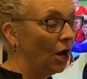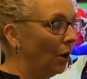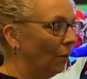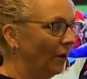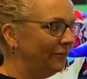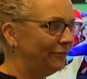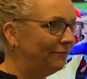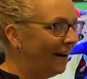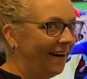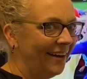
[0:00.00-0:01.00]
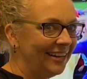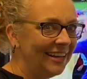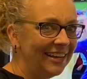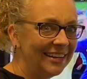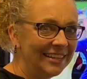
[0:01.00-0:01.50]
What fun
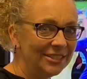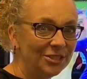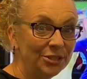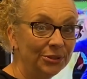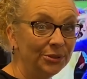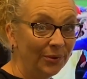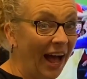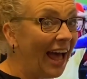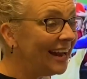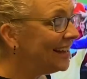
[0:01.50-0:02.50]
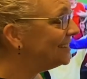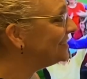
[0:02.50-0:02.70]
it is to ride and